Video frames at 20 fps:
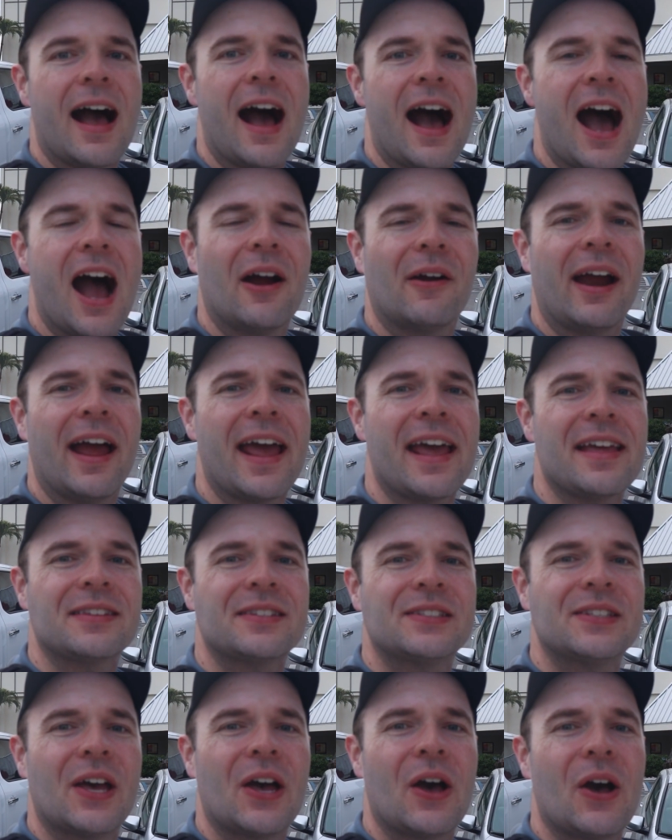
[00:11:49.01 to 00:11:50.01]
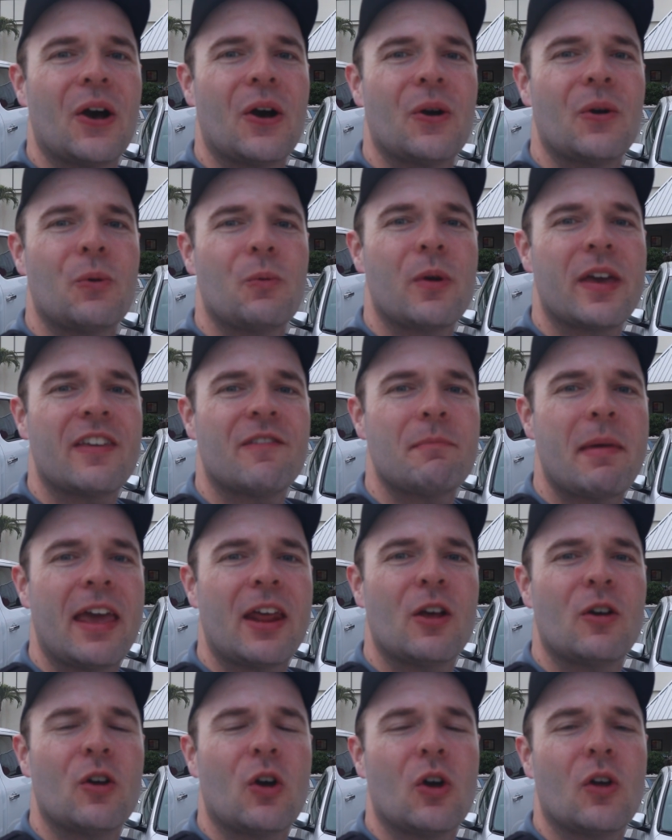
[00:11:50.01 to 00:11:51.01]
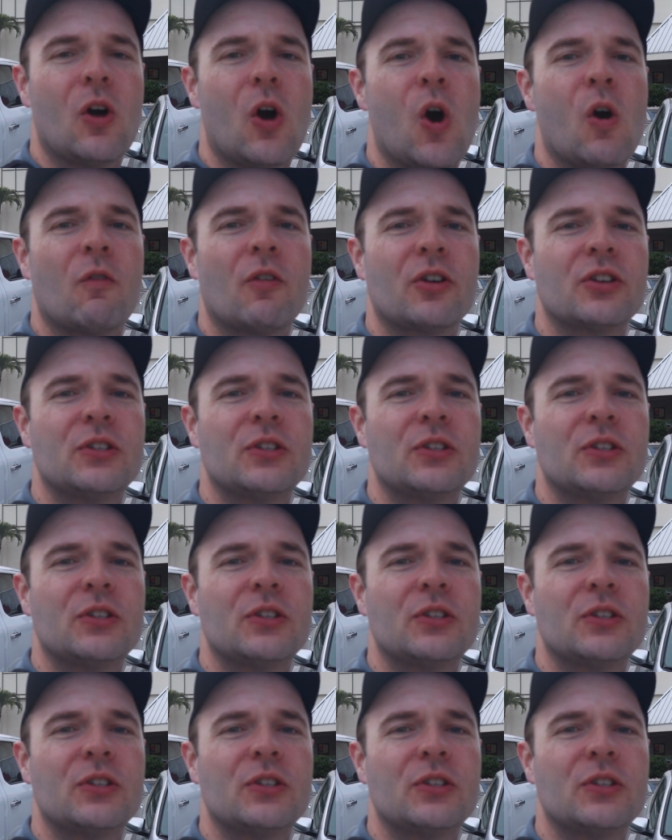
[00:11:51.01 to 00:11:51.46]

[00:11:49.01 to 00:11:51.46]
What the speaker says: All right, so we've made it over